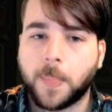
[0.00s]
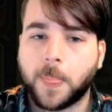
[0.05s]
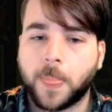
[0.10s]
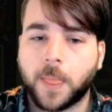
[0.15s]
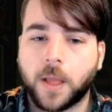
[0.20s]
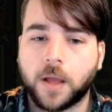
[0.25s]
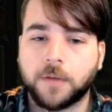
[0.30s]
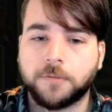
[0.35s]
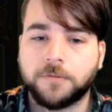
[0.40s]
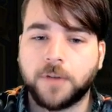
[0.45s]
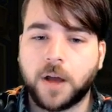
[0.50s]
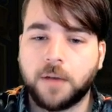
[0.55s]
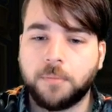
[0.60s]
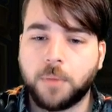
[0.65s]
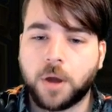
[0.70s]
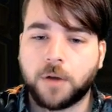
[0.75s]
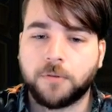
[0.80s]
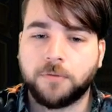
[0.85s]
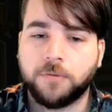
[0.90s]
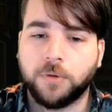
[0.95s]
5
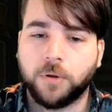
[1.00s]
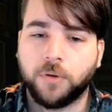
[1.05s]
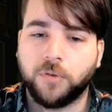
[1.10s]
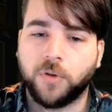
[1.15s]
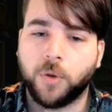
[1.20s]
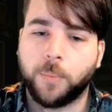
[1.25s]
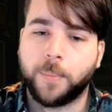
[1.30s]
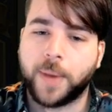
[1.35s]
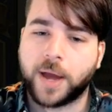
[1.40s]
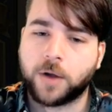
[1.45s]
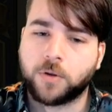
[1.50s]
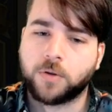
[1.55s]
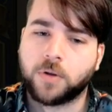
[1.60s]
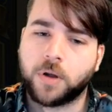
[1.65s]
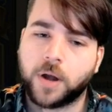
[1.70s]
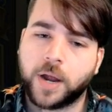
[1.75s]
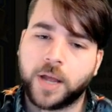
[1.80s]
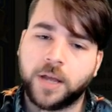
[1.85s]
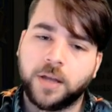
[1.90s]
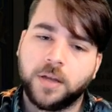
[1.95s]
mana 4/4
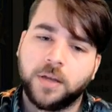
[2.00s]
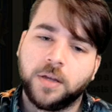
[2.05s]
Battlecry.